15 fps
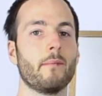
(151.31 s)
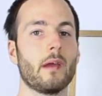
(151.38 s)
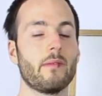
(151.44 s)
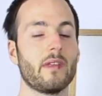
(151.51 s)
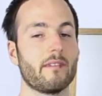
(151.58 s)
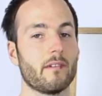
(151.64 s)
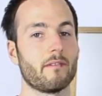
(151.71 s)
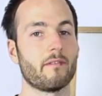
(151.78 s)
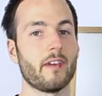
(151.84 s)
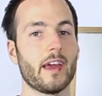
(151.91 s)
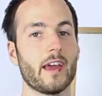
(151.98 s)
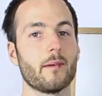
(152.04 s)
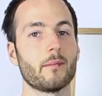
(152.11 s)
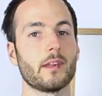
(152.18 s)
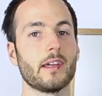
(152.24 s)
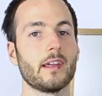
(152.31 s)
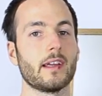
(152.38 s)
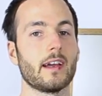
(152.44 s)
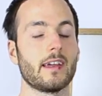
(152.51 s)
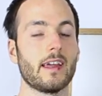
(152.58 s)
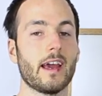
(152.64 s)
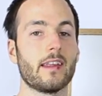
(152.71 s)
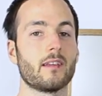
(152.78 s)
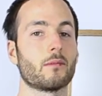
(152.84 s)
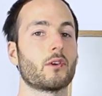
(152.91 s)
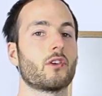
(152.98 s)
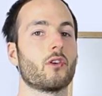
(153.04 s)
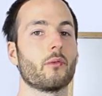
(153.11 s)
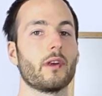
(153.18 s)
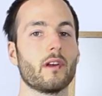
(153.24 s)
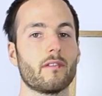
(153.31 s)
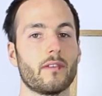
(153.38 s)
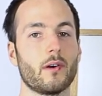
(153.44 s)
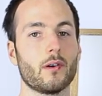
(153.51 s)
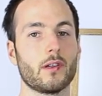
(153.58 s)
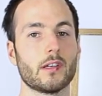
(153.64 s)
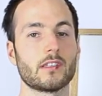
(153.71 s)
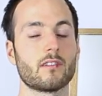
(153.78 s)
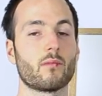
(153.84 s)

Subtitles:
Maybe they have a family. Again, they're more career focused,